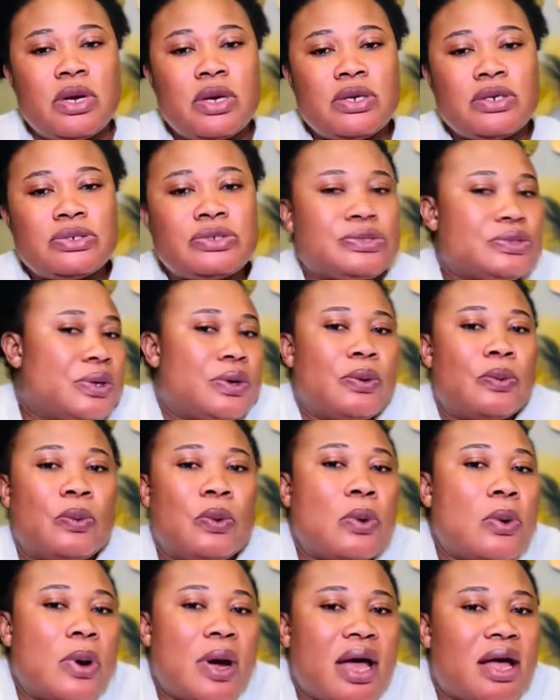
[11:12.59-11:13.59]
So
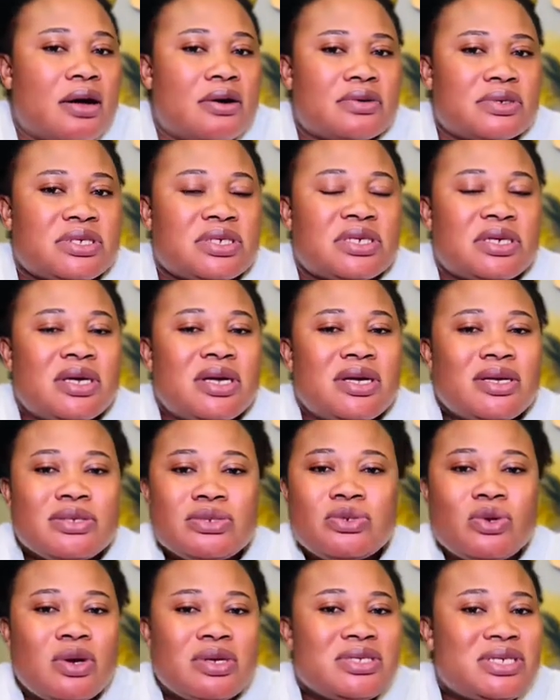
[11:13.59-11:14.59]
who else?
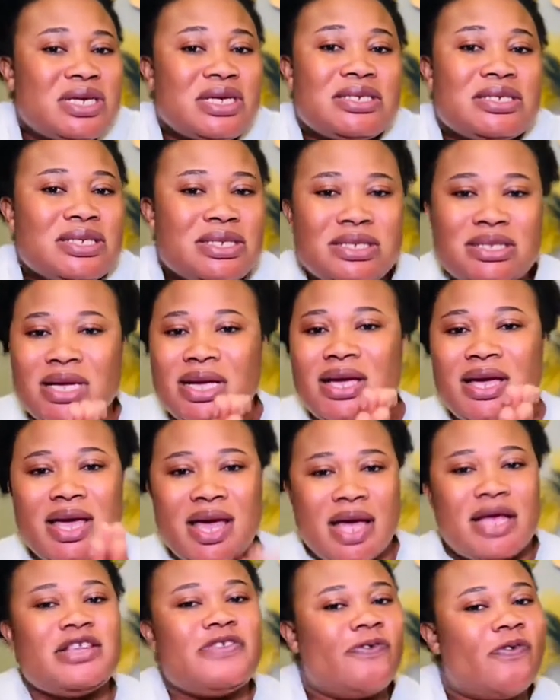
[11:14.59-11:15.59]
So this is the
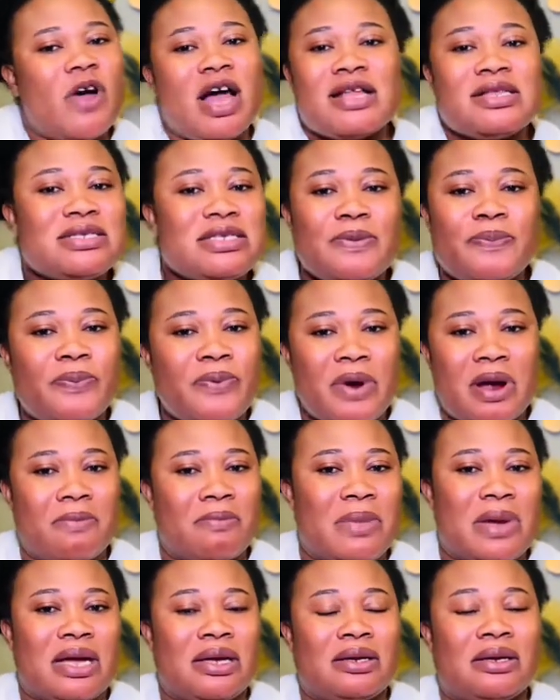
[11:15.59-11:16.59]
case for
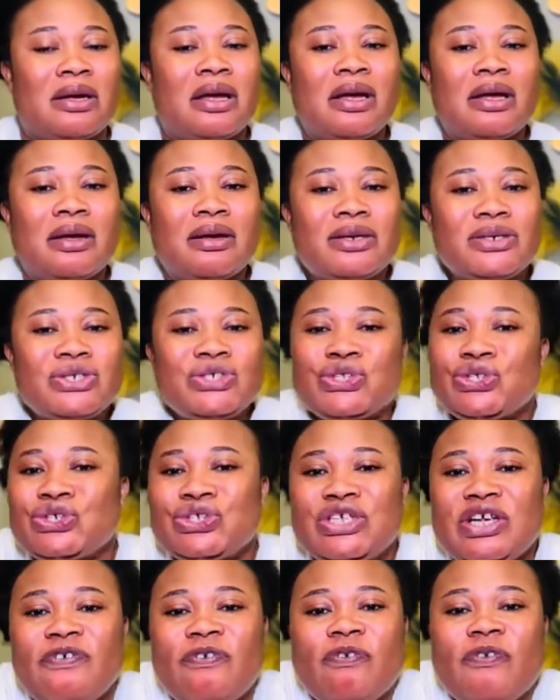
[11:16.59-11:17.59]
Antipraman.
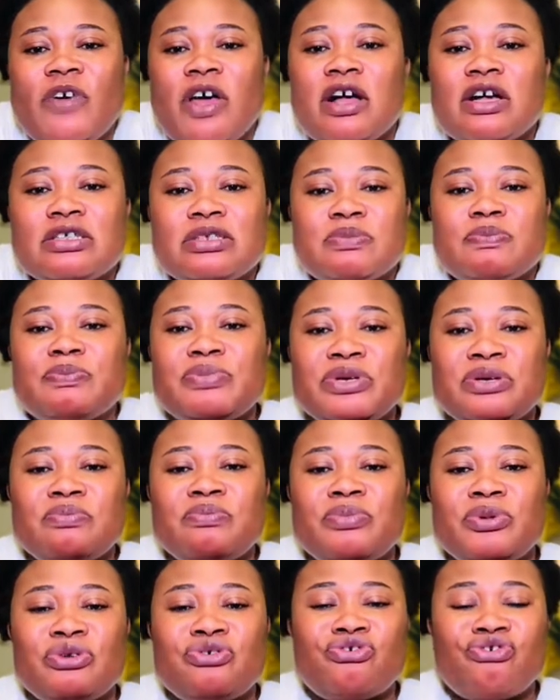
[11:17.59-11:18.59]
She felt being
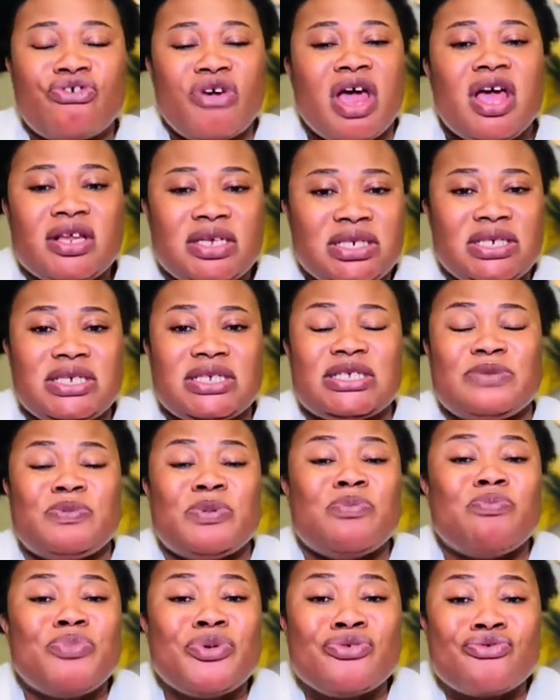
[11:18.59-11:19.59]
betrayed. She's
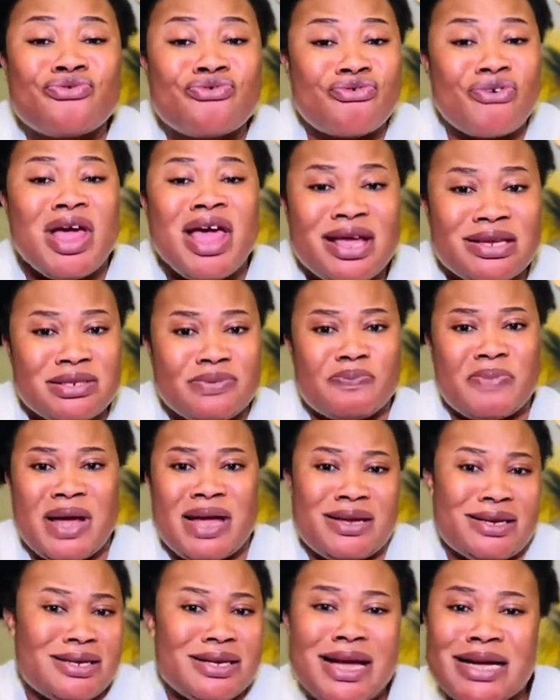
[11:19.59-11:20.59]
been betrayed by
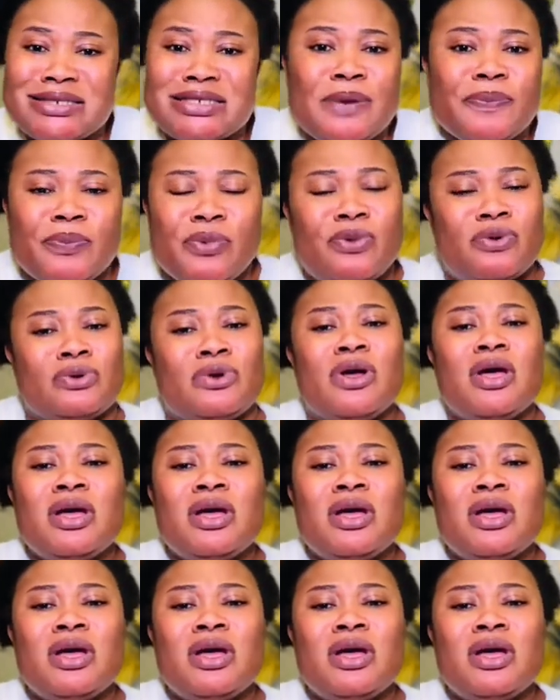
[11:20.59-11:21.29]
Yaw Sarpong.